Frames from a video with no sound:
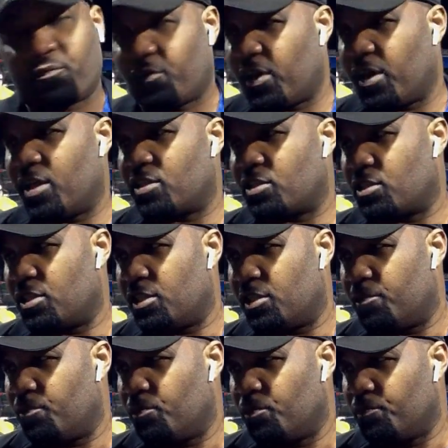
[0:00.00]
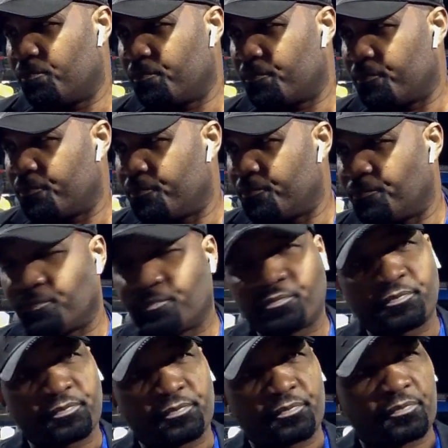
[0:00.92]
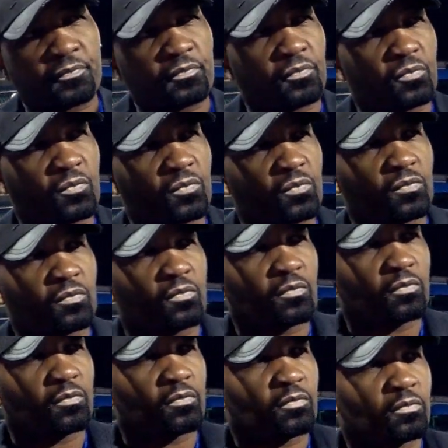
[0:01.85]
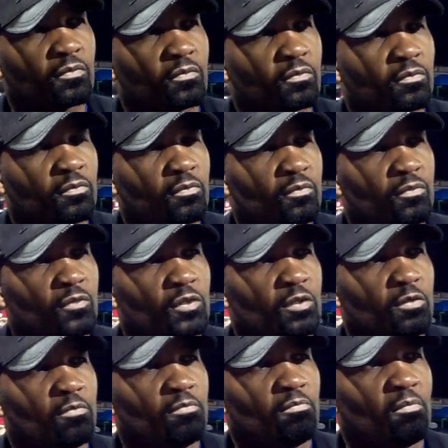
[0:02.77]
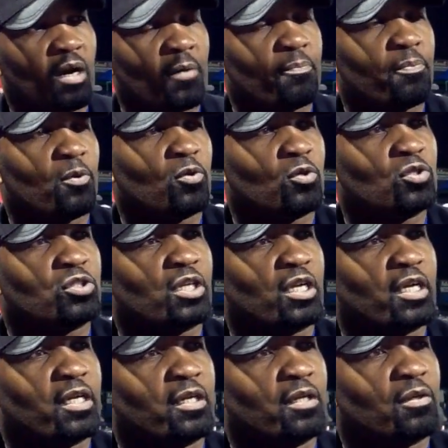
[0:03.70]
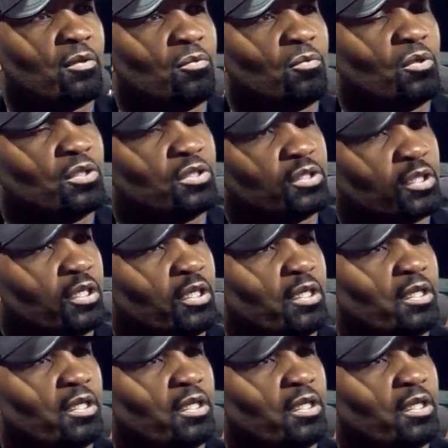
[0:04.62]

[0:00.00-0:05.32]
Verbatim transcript: fans need. So who's your protege, champ? My protege was